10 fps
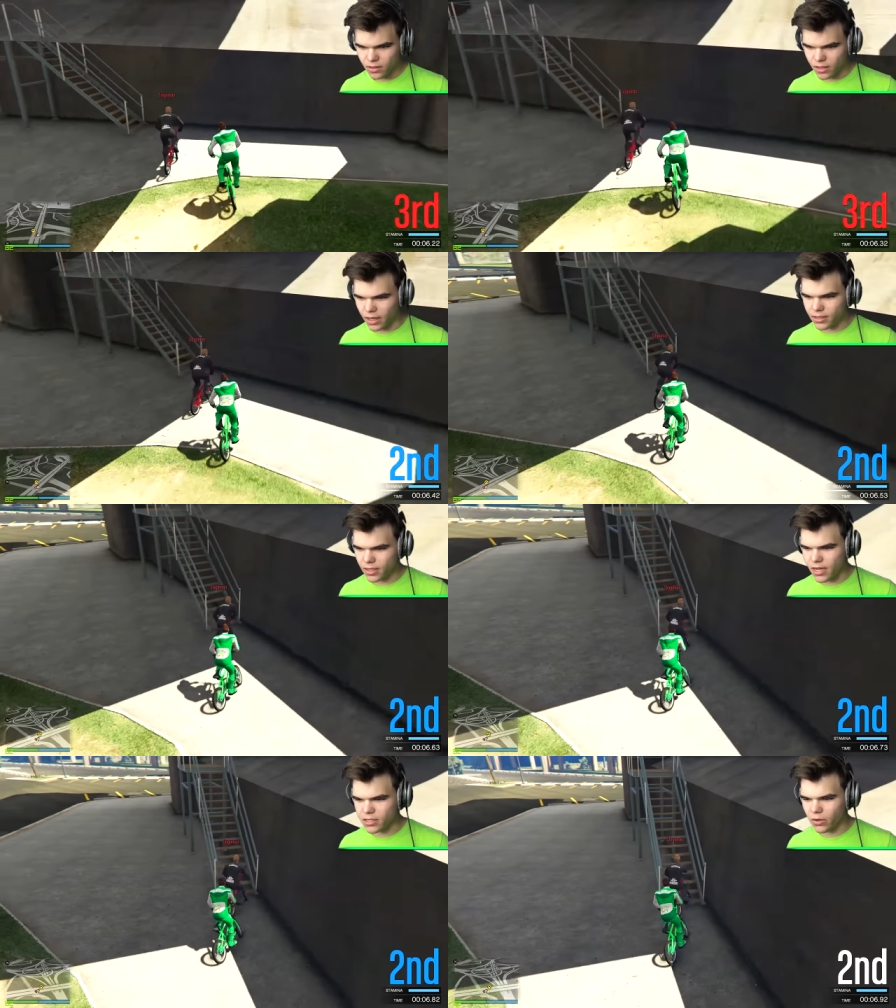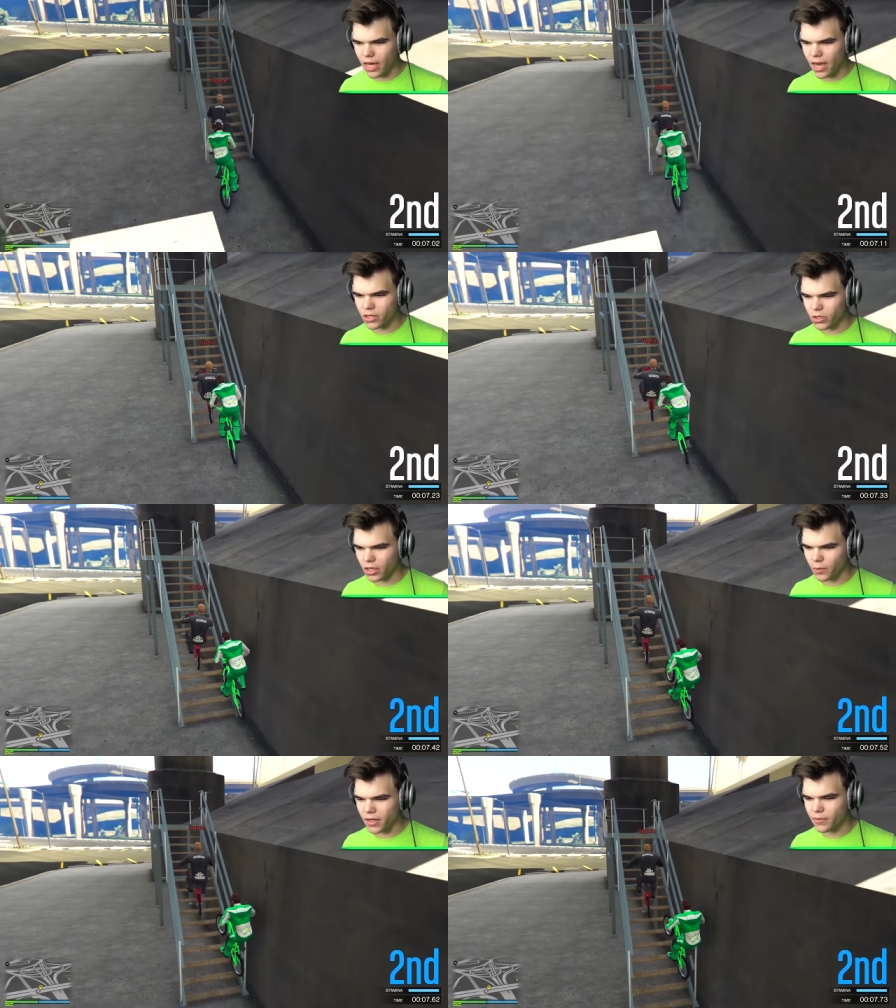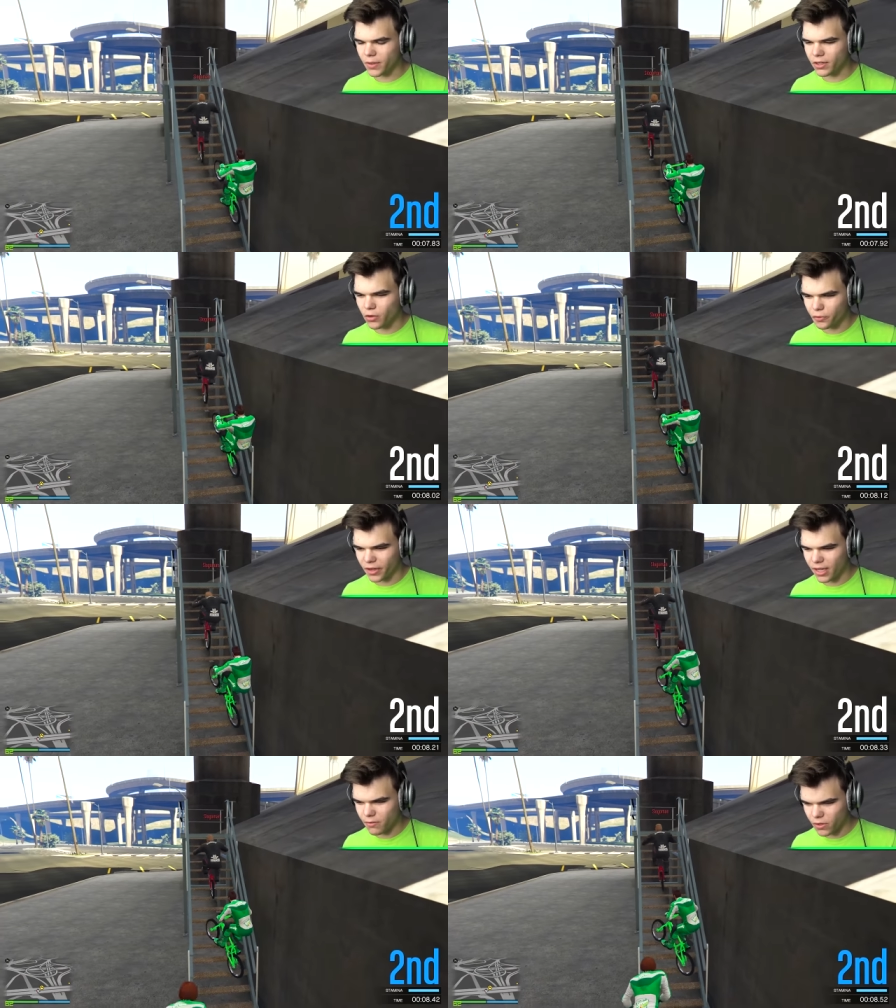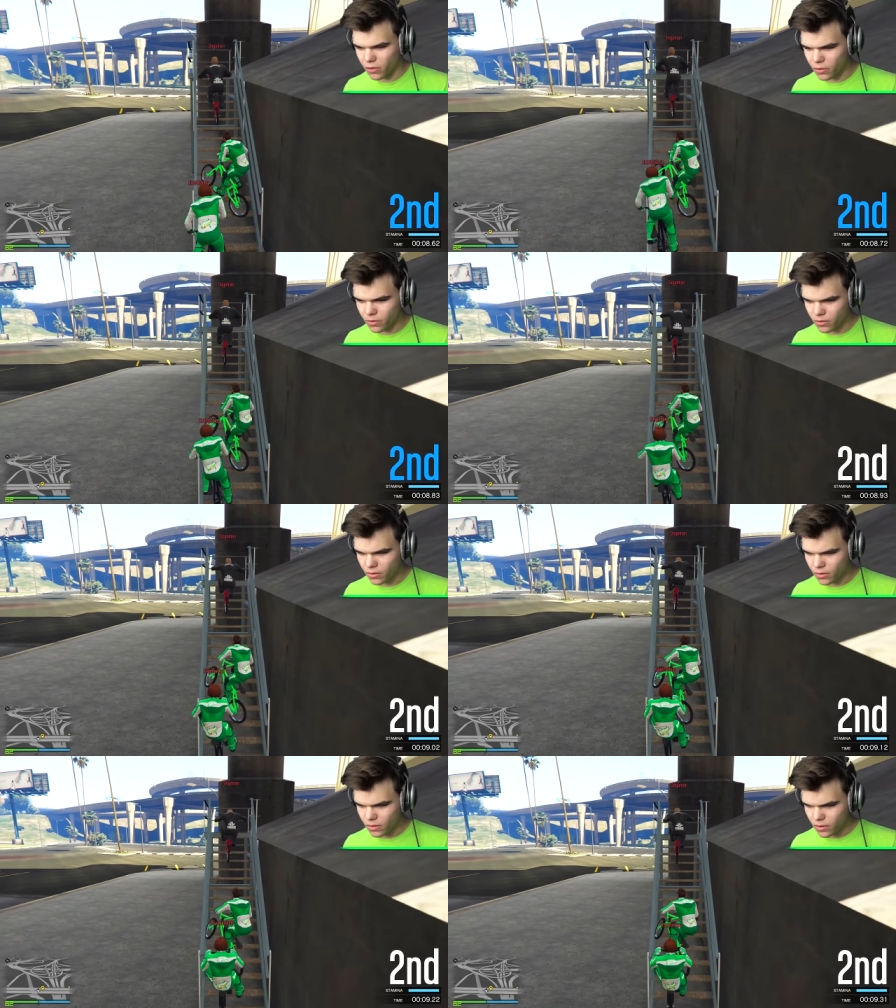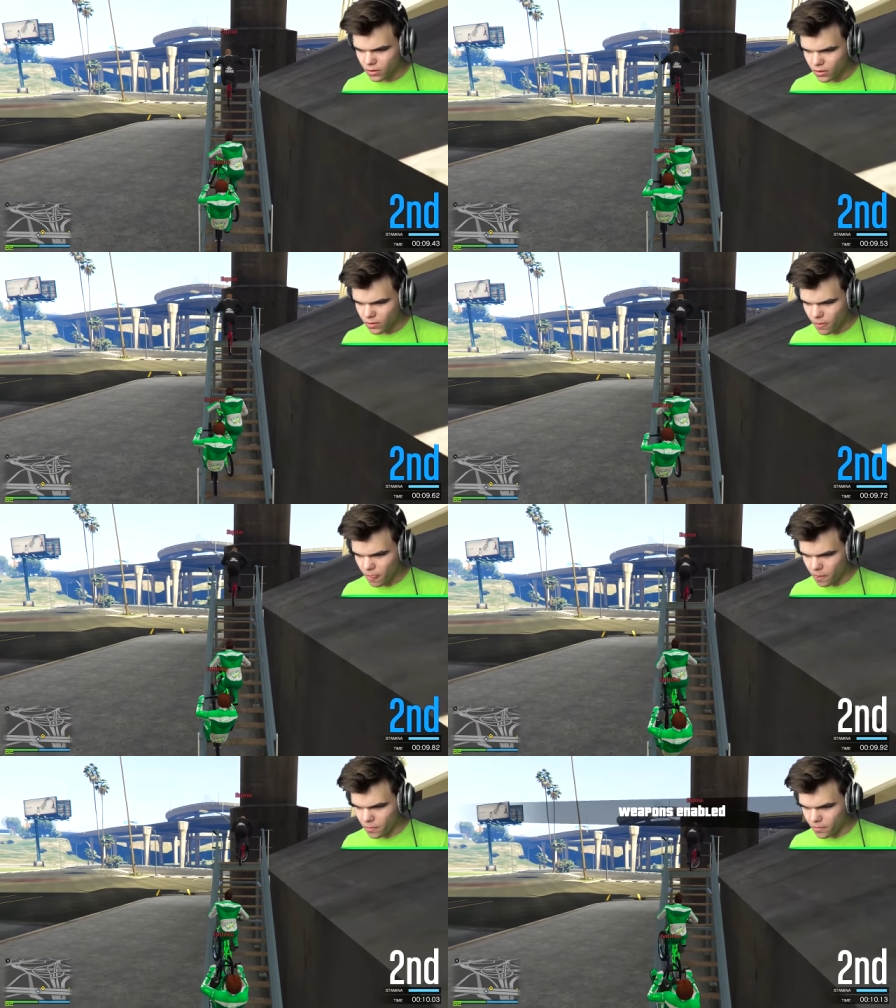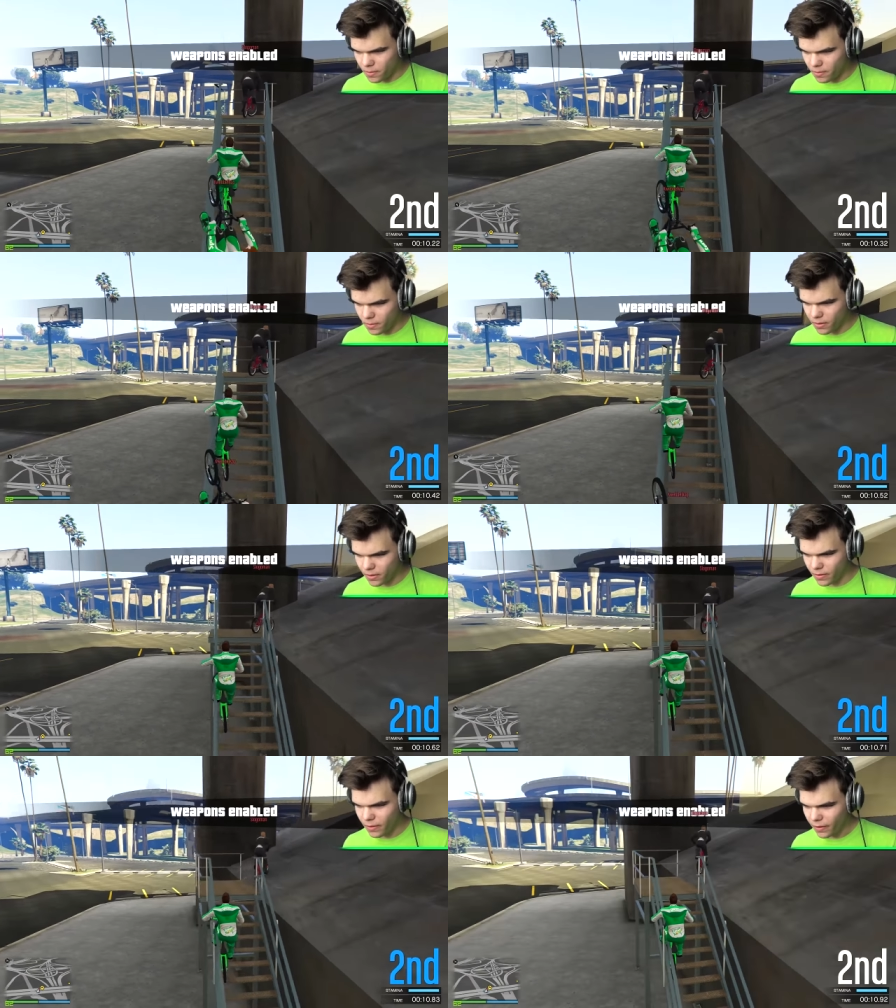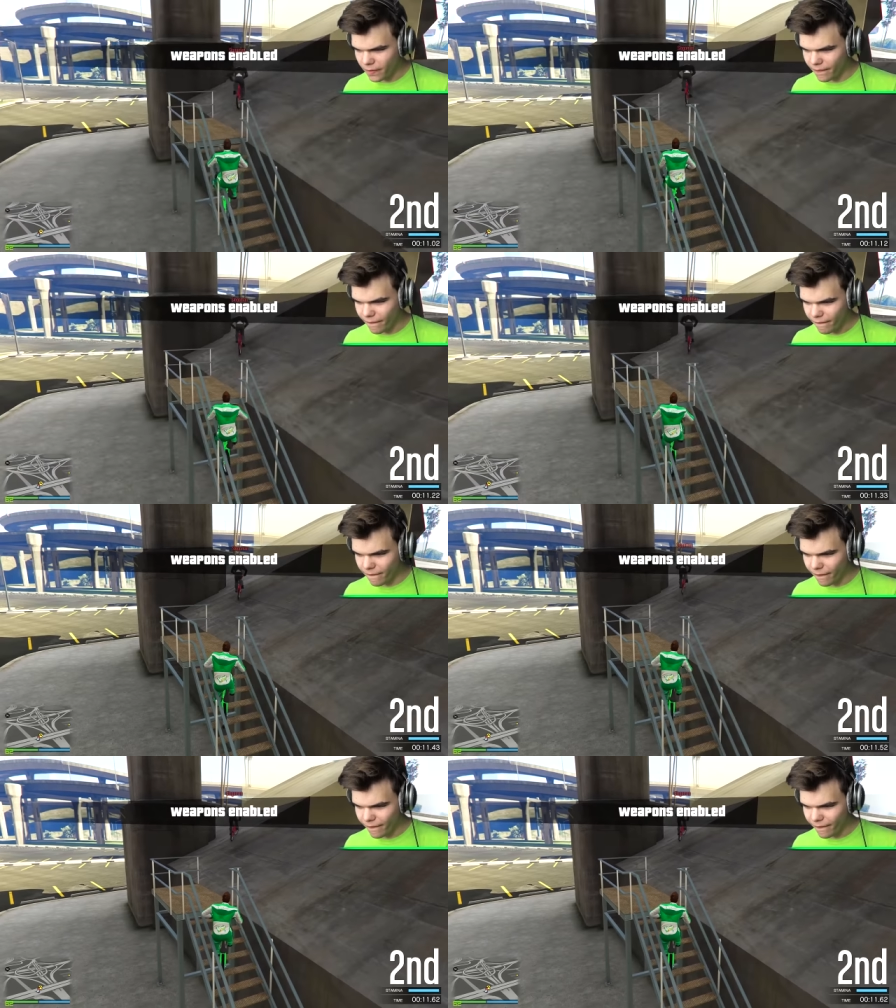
It's it's okay, Jordi. That, we, we don't know, forgive you. Really you. One of these suit. bike things. Billy, Great. fuck's sake.